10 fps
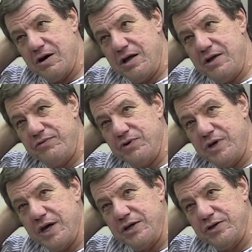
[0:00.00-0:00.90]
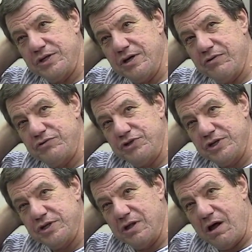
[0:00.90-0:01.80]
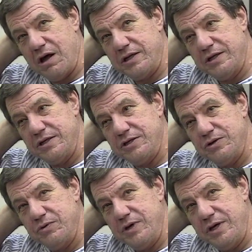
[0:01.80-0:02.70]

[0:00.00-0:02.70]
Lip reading: if you get yourself just locked into